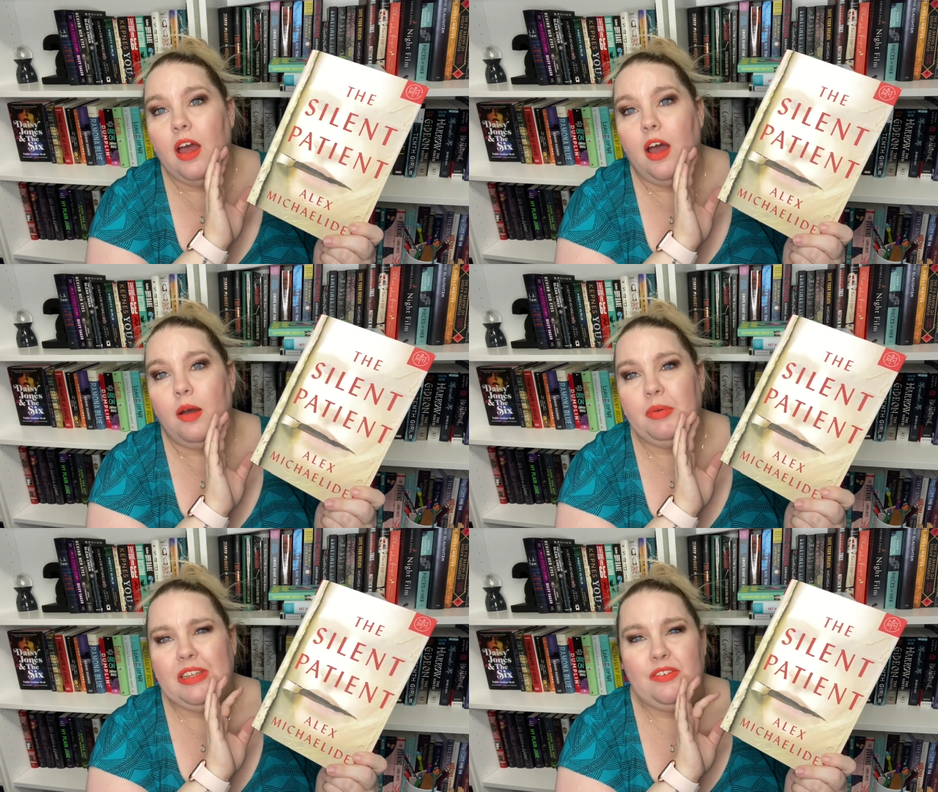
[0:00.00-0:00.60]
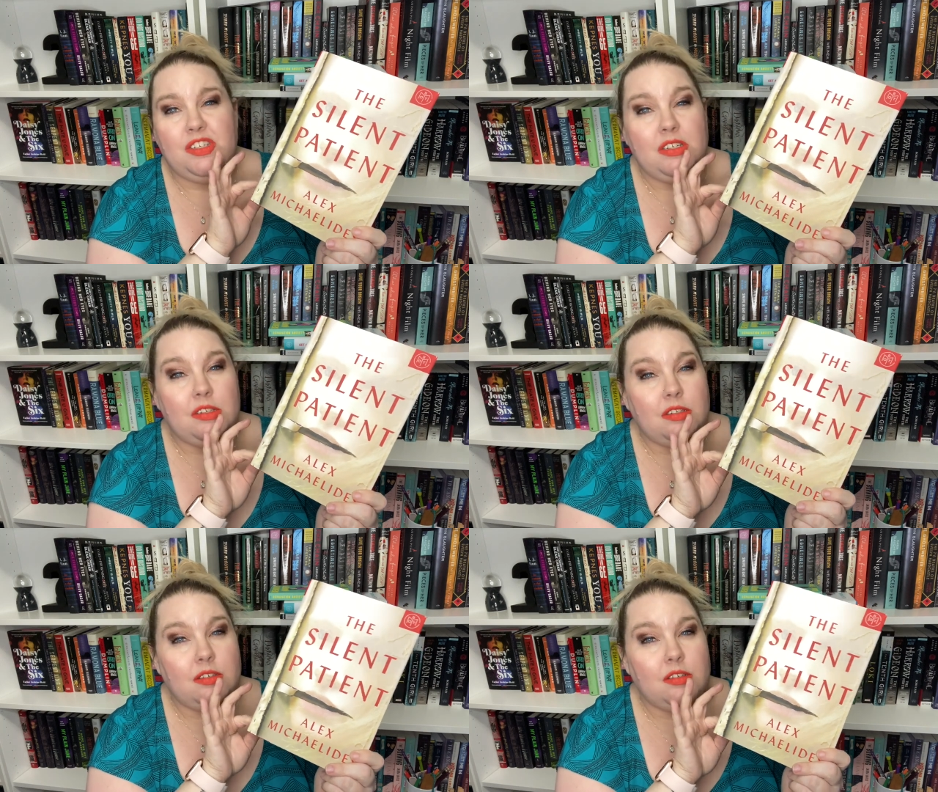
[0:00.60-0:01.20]
I believe she
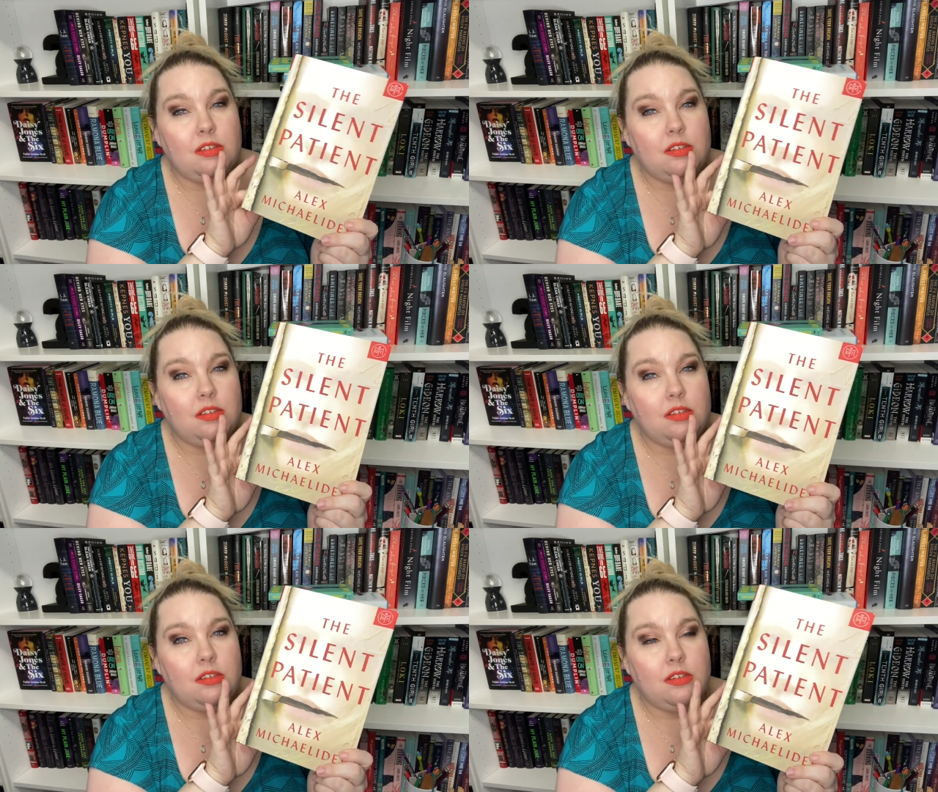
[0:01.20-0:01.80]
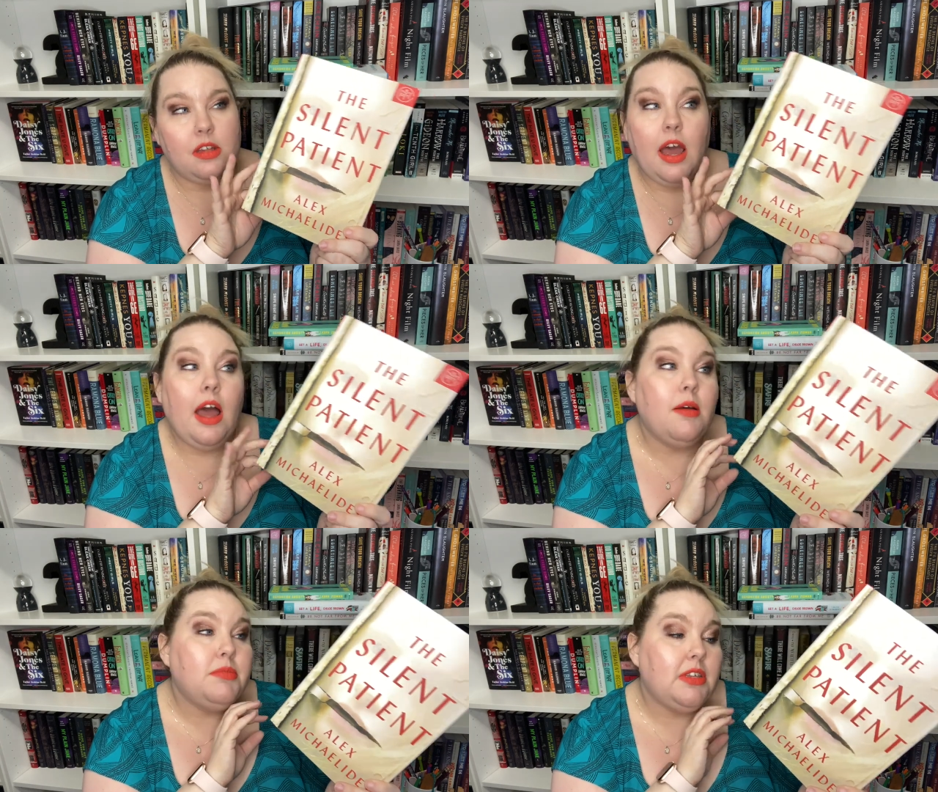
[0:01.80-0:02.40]

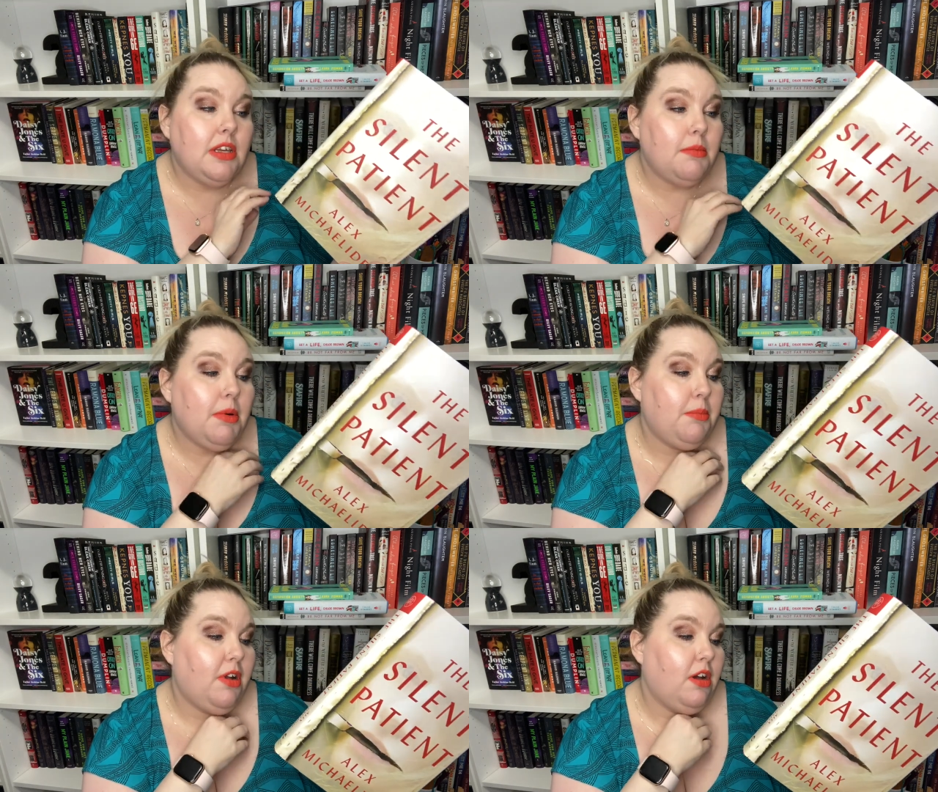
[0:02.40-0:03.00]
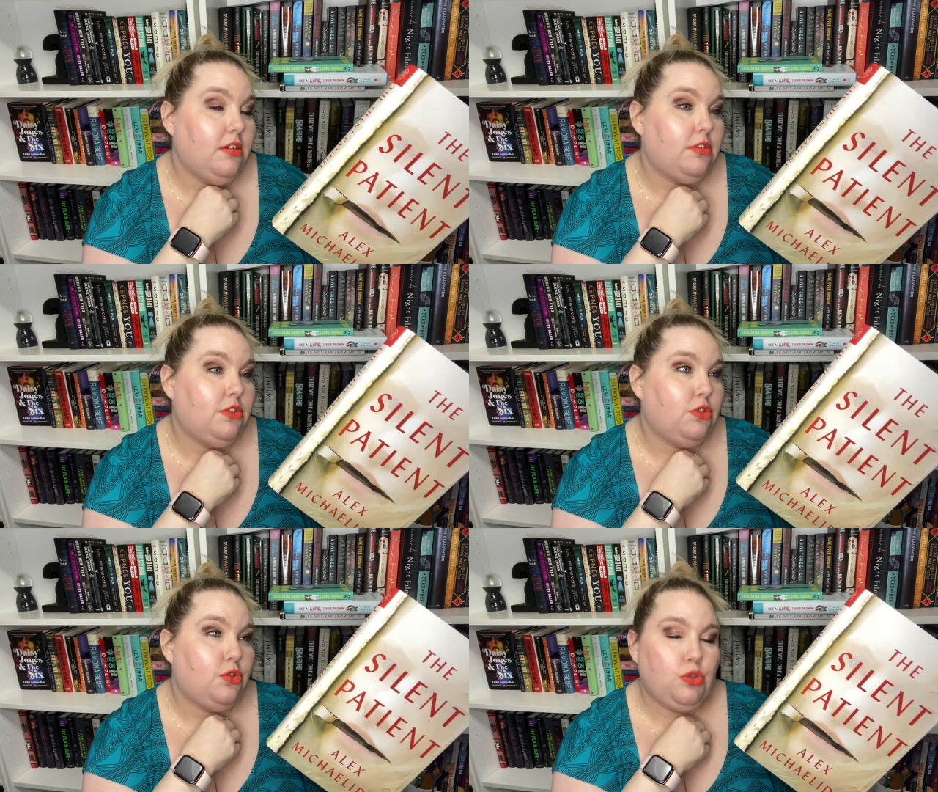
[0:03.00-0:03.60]
stabs him. I'm not
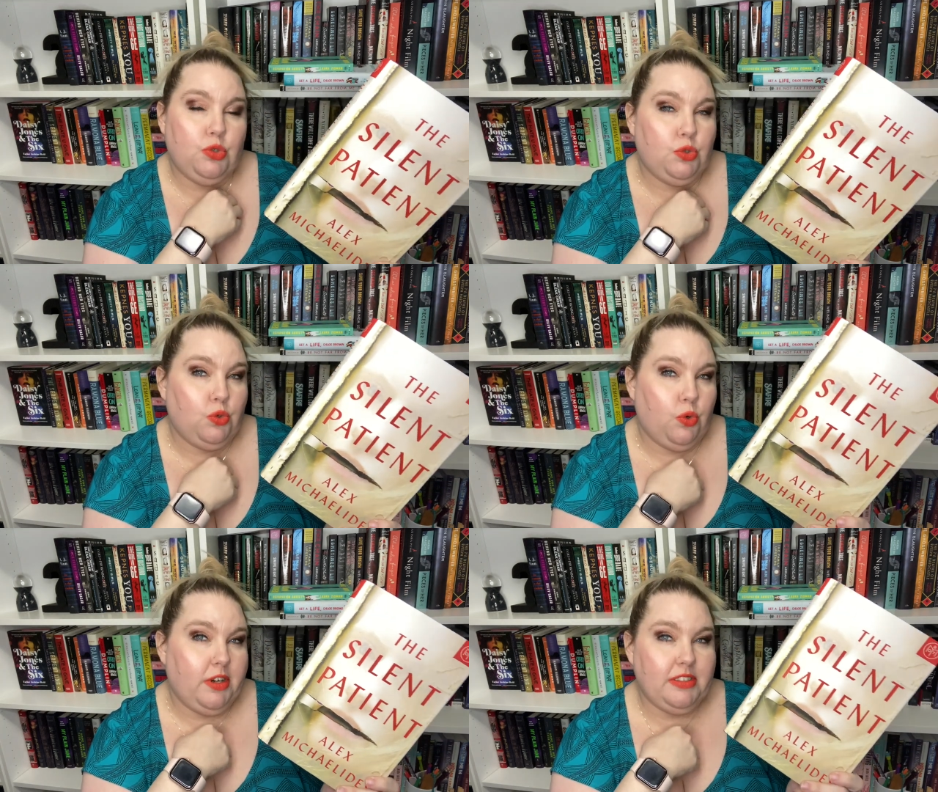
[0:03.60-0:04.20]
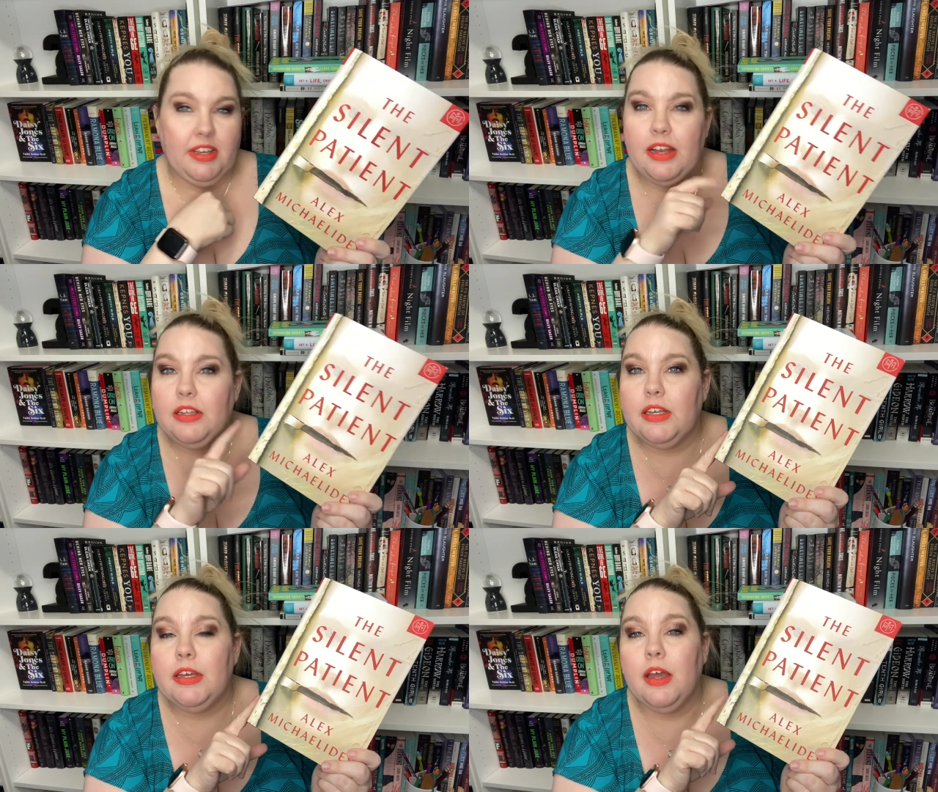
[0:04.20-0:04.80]
sure sure
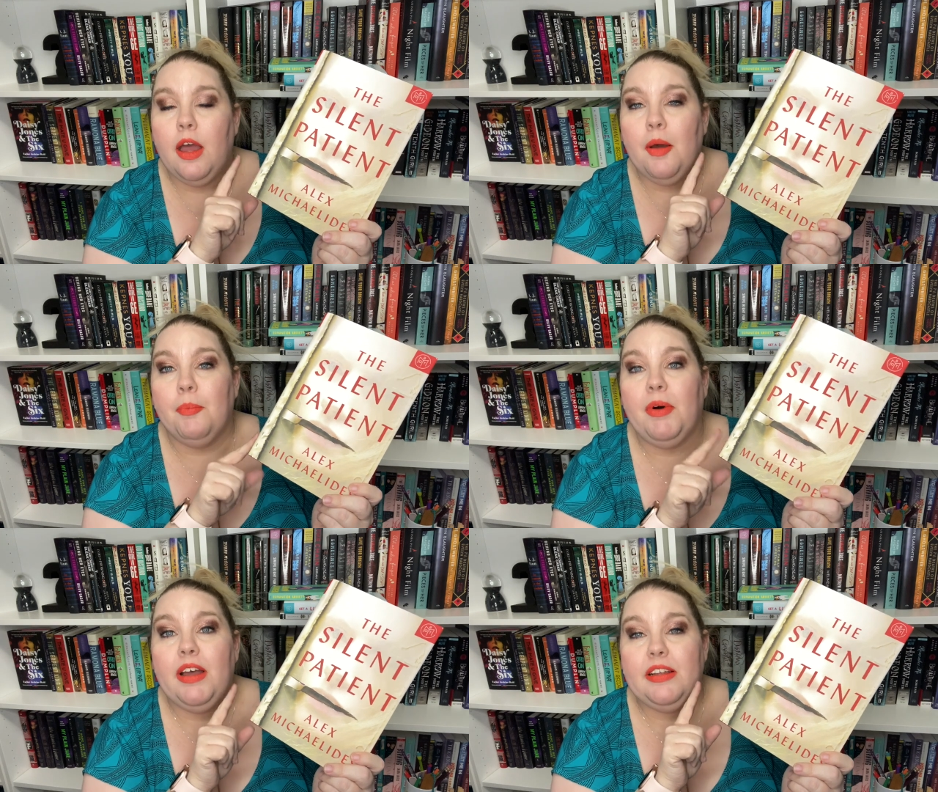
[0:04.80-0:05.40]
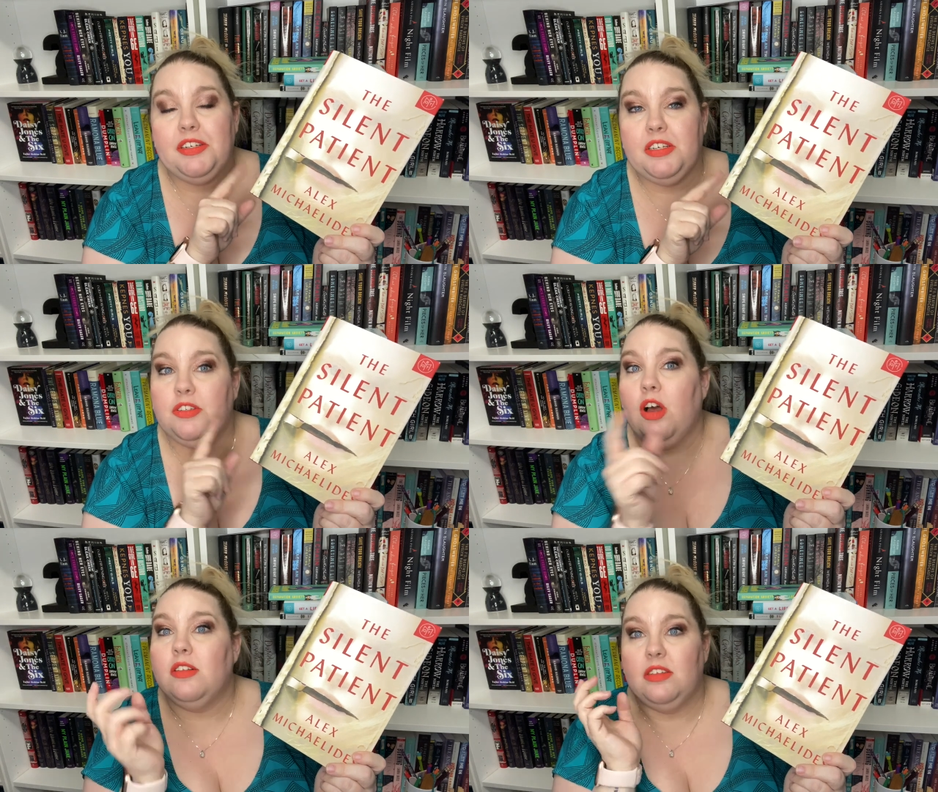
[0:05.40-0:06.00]
exactly, but she's
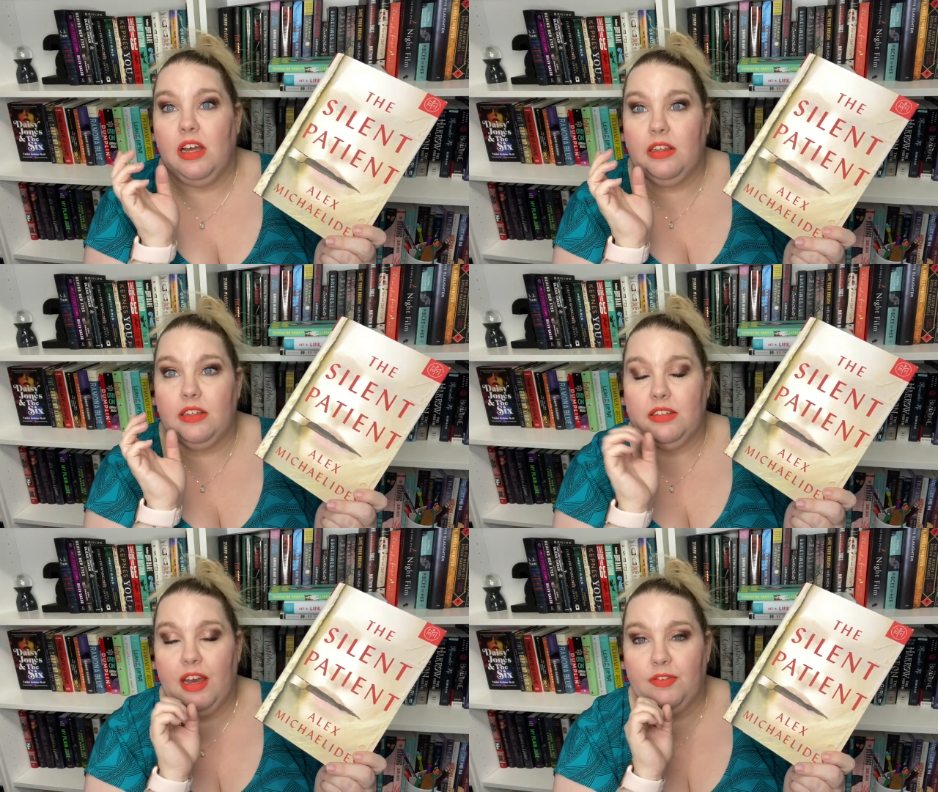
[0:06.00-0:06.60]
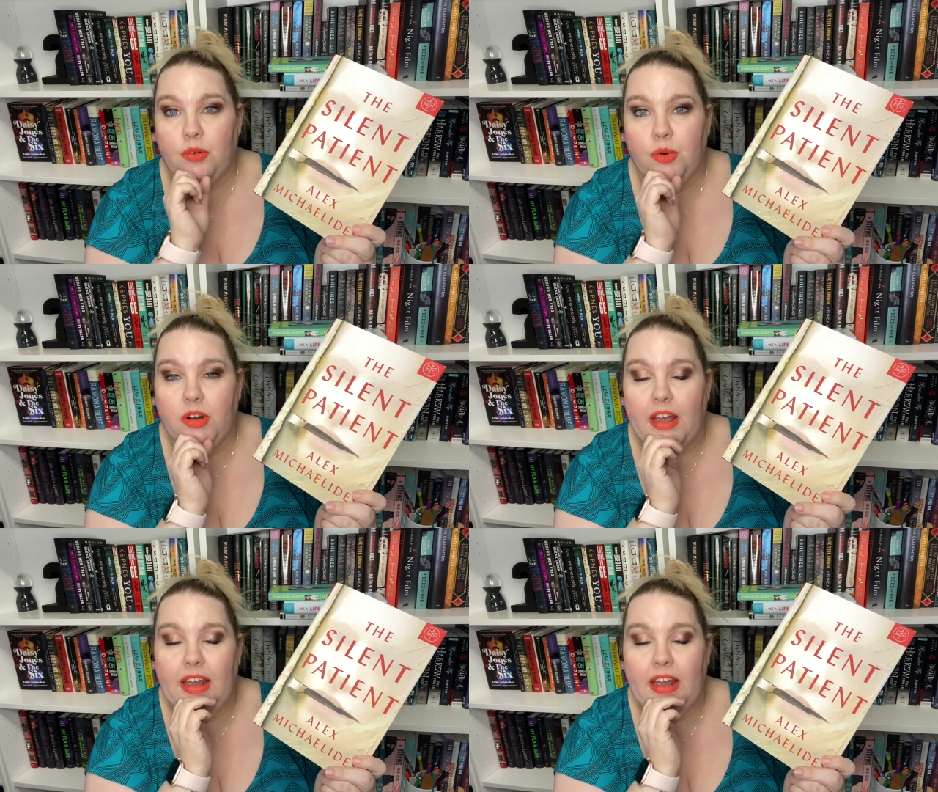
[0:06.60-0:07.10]
gone silent afterward.